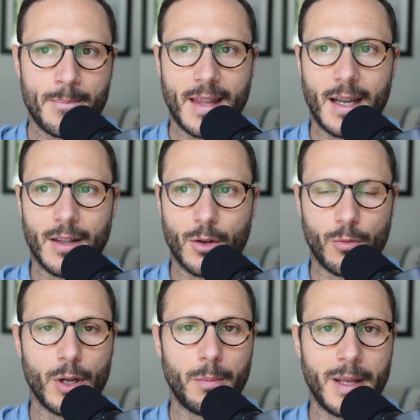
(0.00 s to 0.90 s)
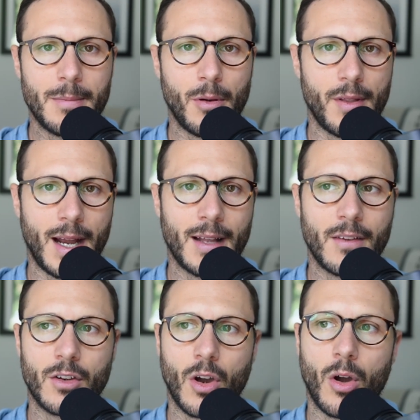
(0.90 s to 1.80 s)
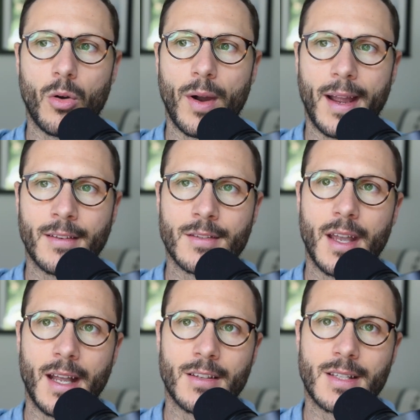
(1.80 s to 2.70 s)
the real people that had to go and